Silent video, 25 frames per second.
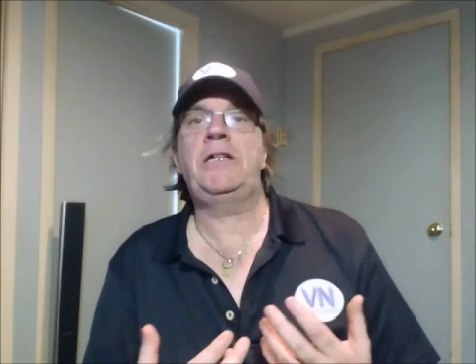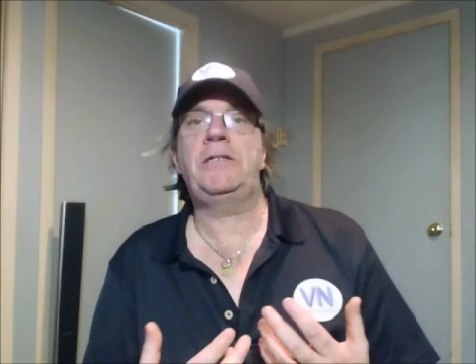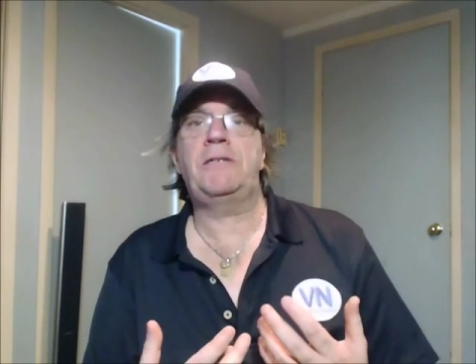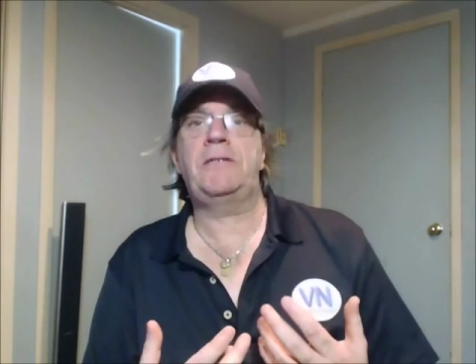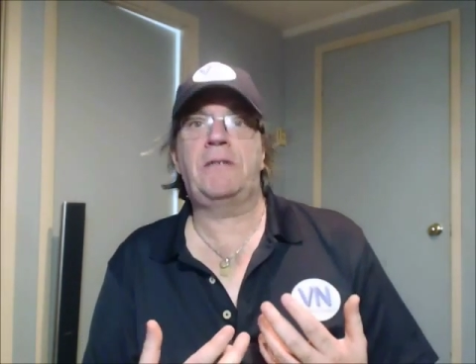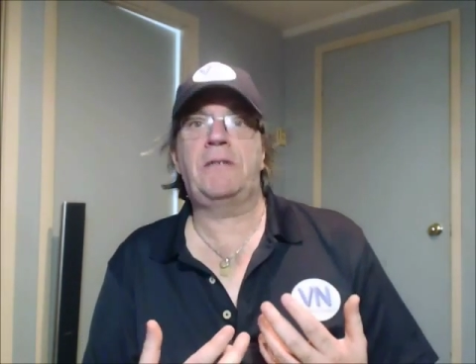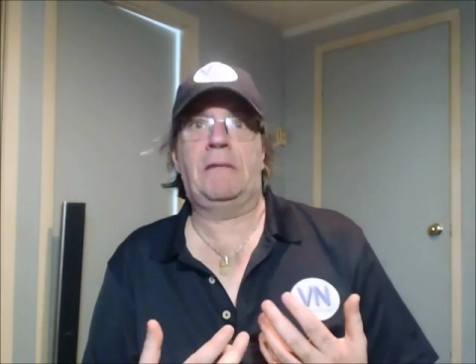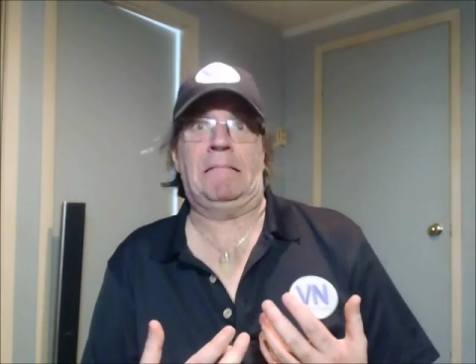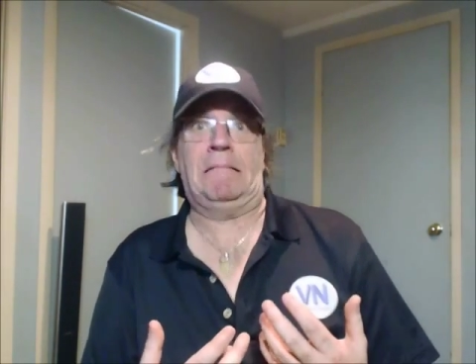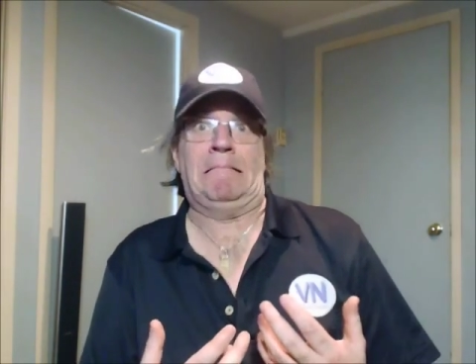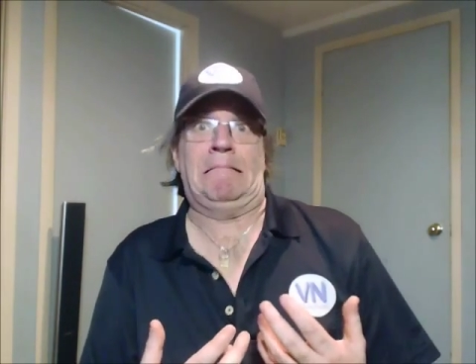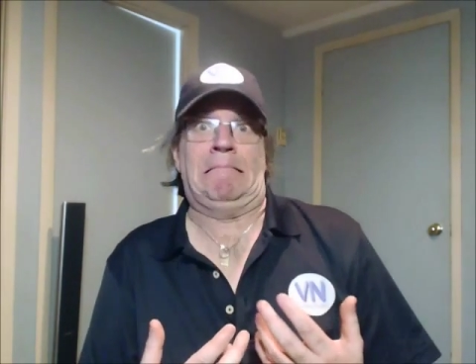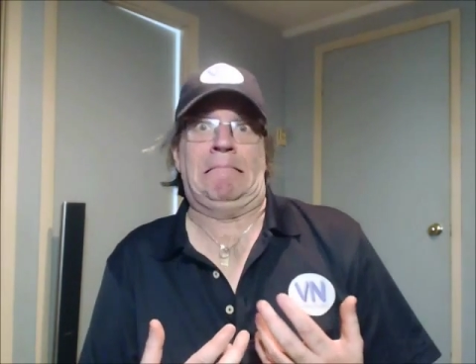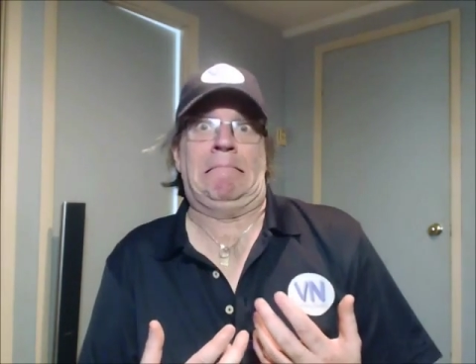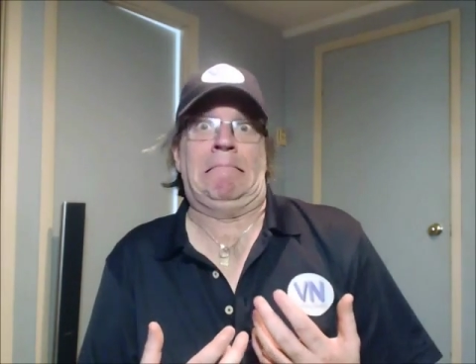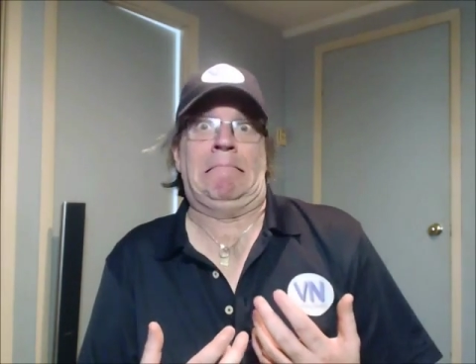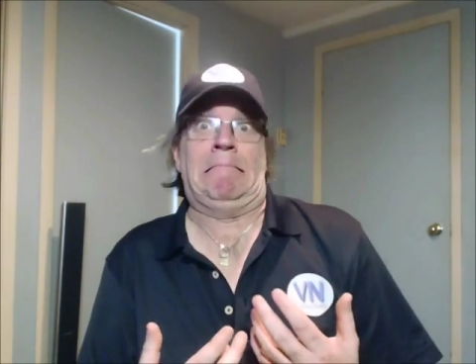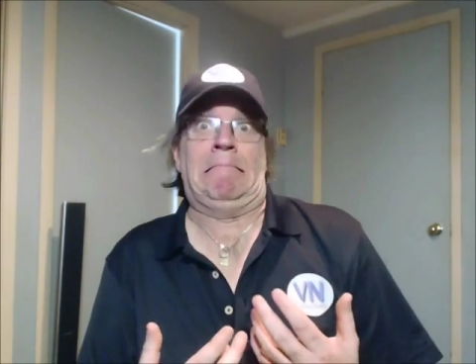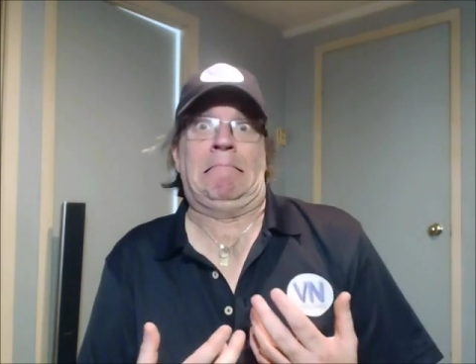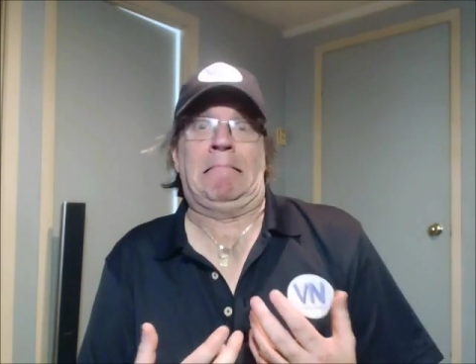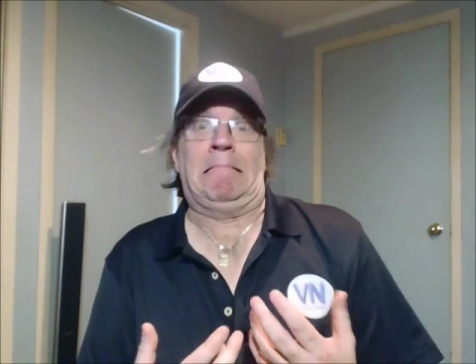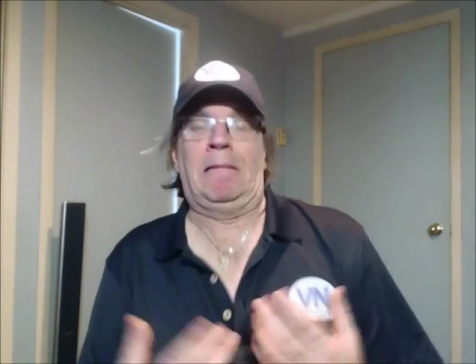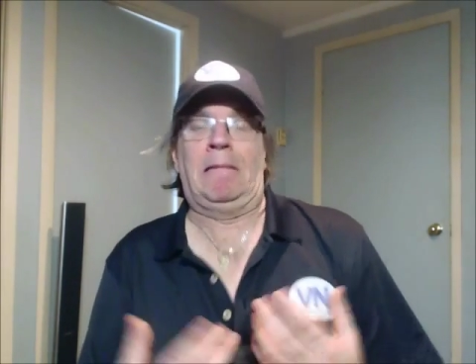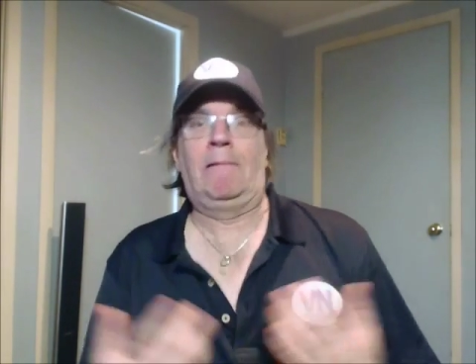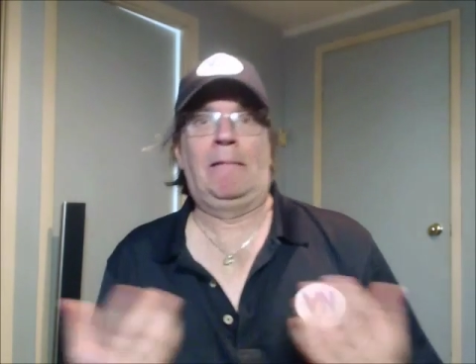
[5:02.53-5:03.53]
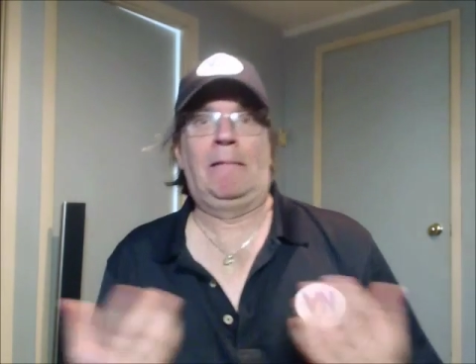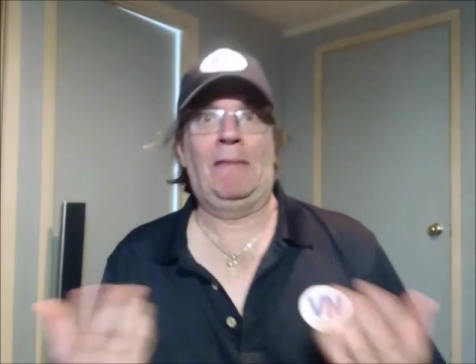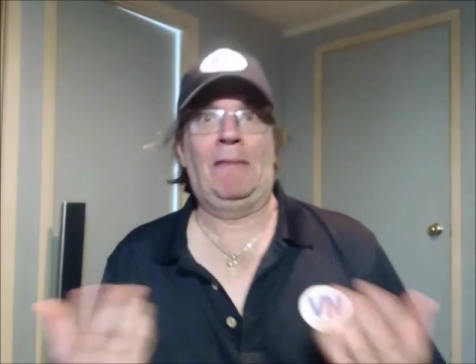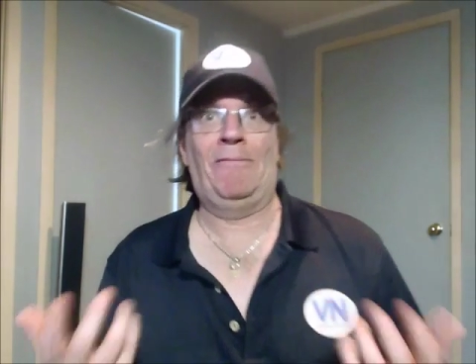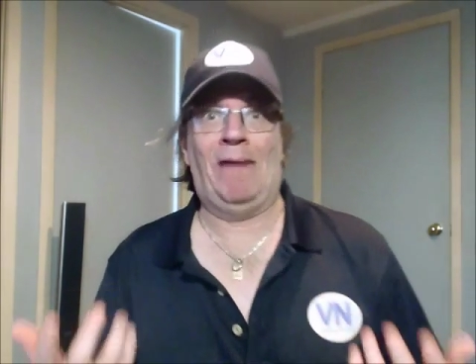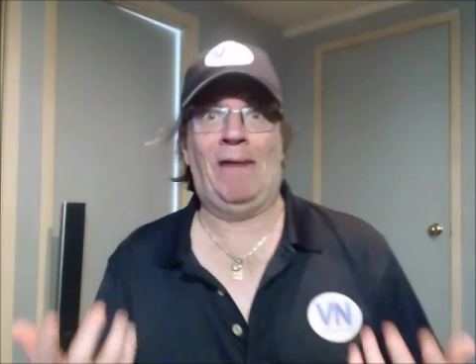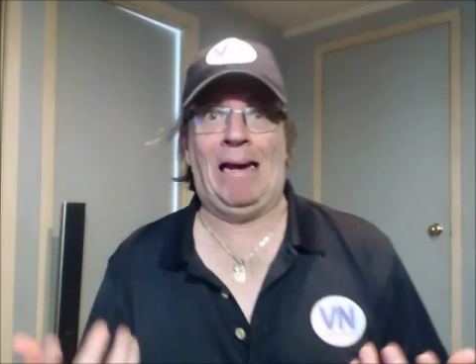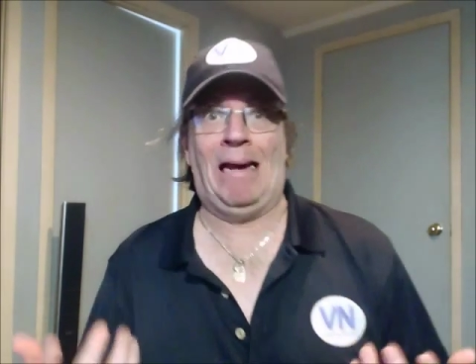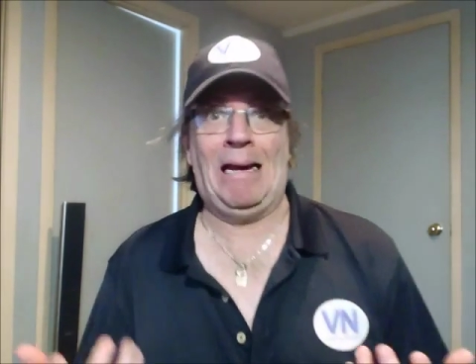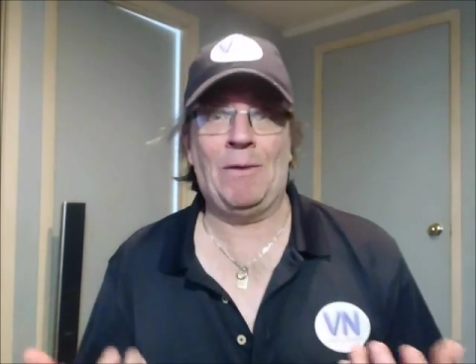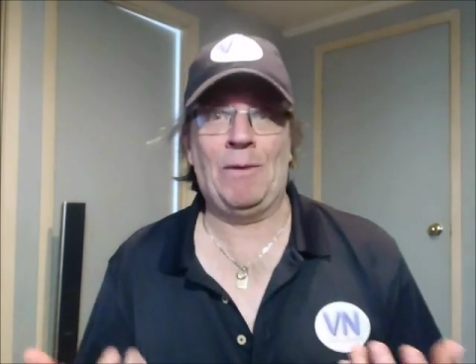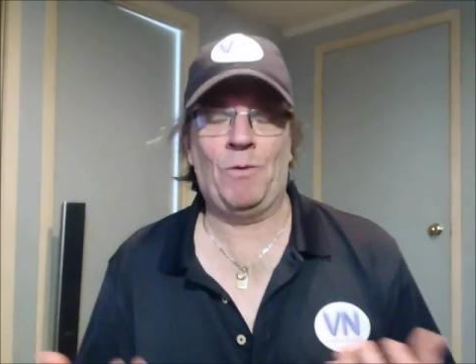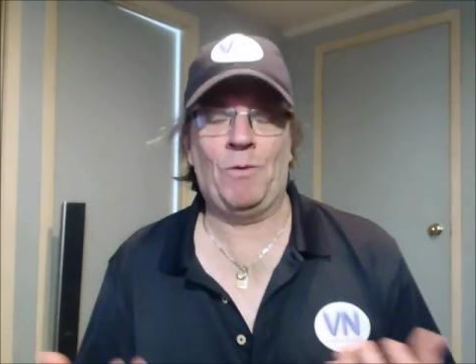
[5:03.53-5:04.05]
is. Never
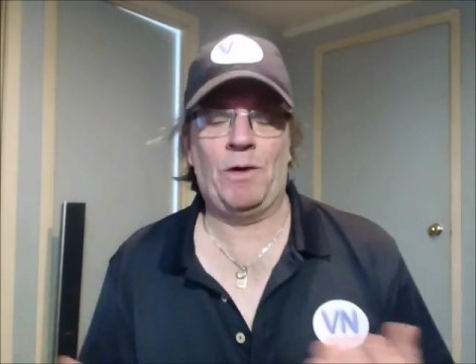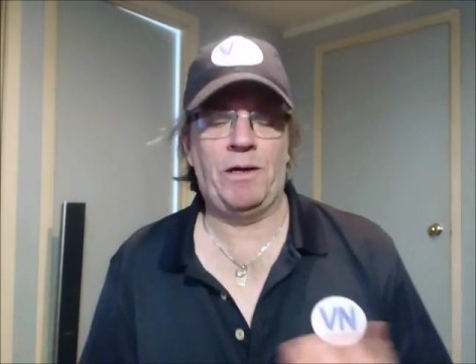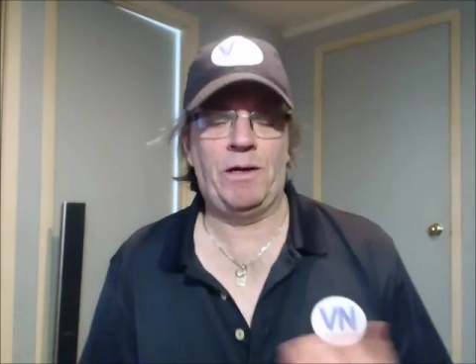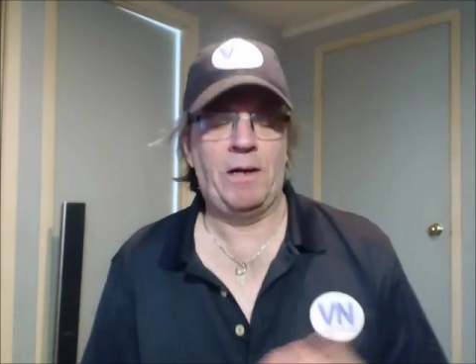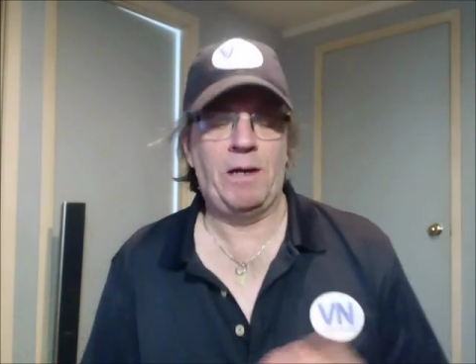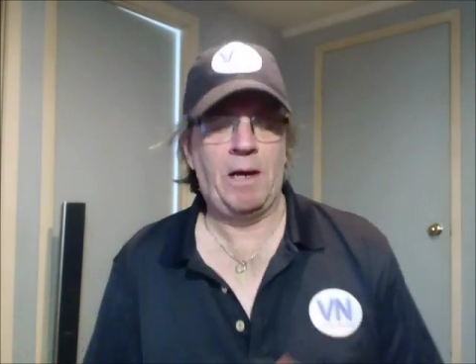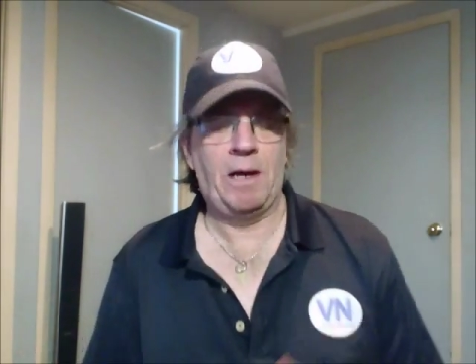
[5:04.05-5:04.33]
had one.